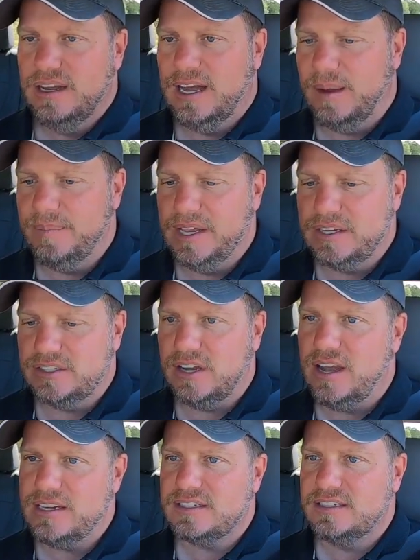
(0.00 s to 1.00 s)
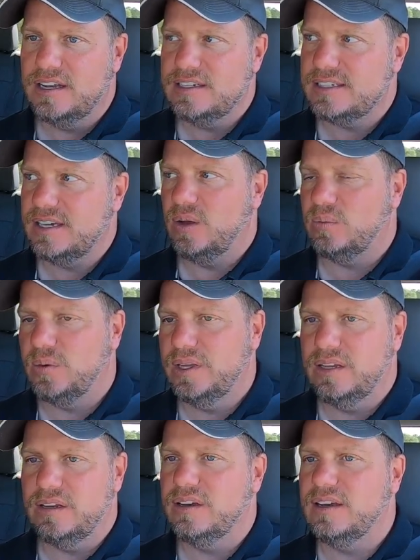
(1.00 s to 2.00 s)
The exhaust does sound
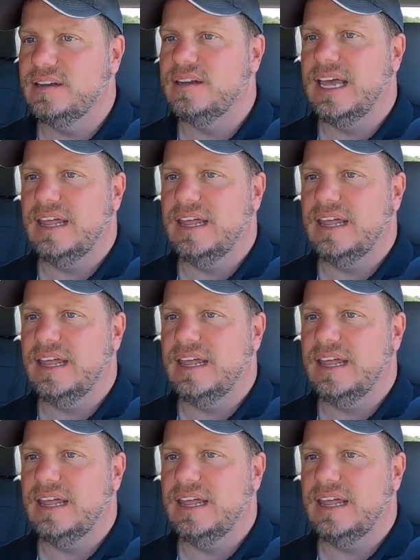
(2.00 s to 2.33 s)
really good,